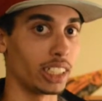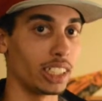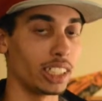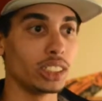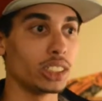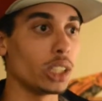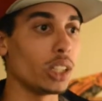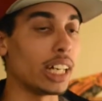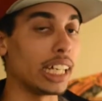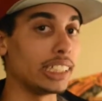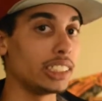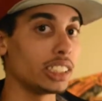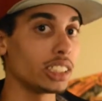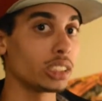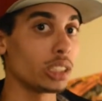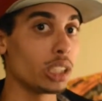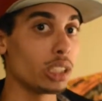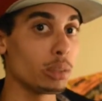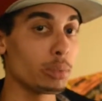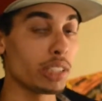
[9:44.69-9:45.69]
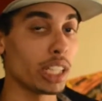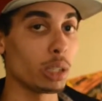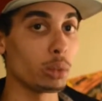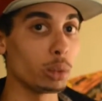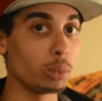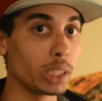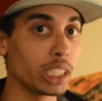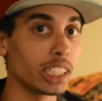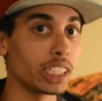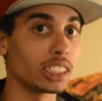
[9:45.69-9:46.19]
So I just hope that when
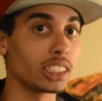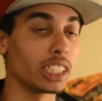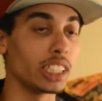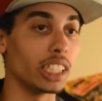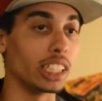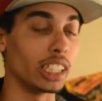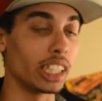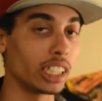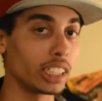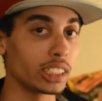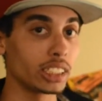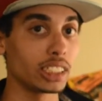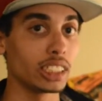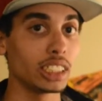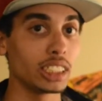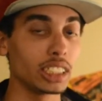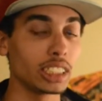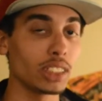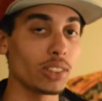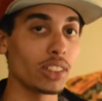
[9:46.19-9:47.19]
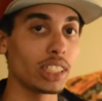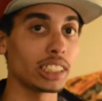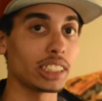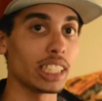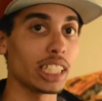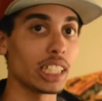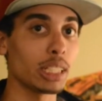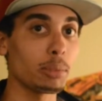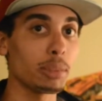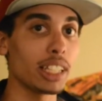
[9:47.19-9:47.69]
we get to the later seasons of this
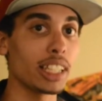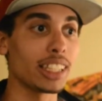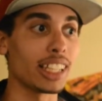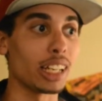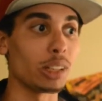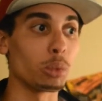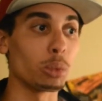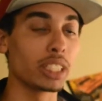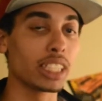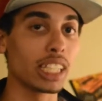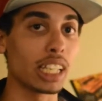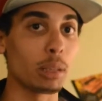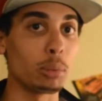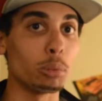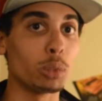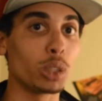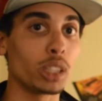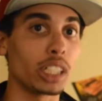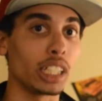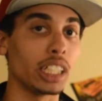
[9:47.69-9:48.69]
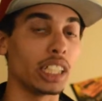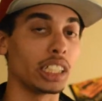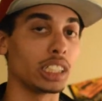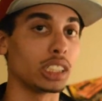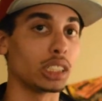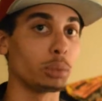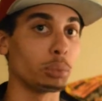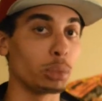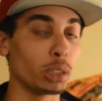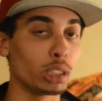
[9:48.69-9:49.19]
anime, that we get more
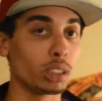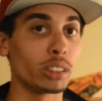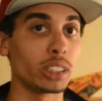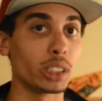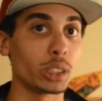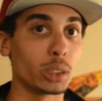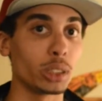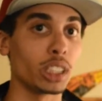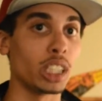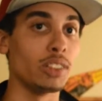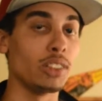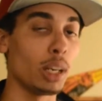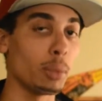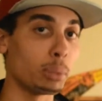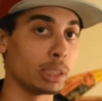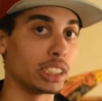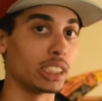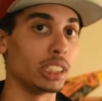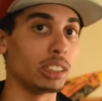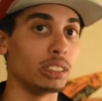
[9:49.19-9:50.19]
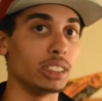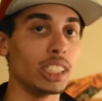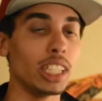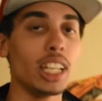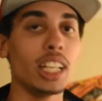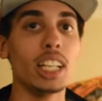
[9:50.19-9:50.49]
exploratory episodes